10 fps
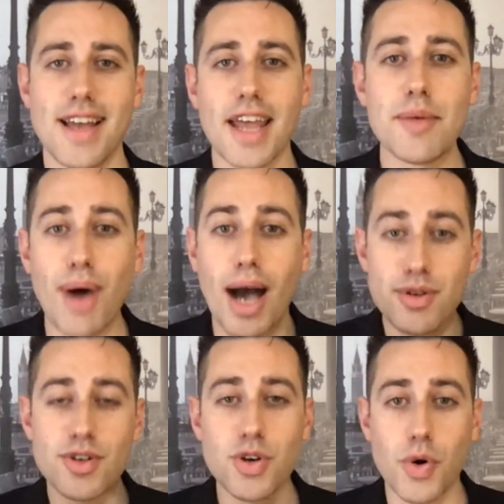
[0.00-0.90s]
And the
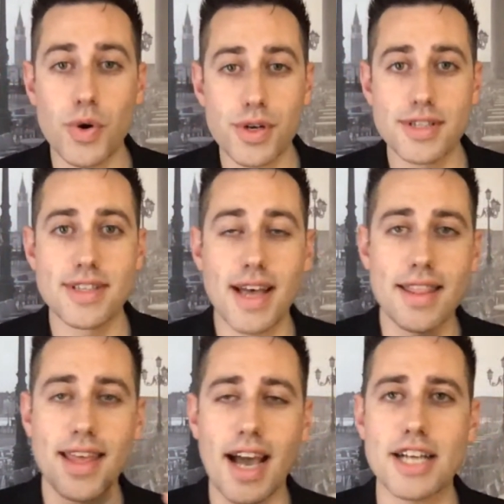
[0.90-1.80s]
Bible records
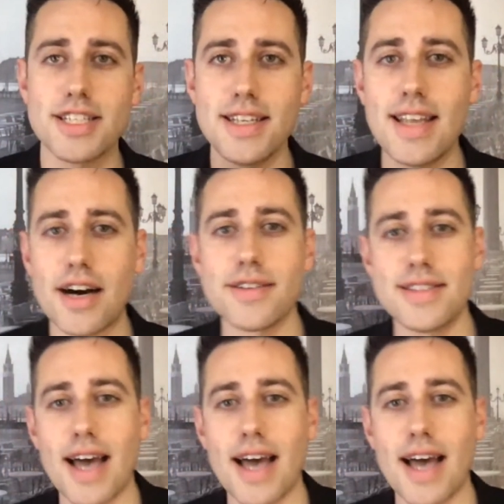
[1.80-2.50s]
that they actually knelt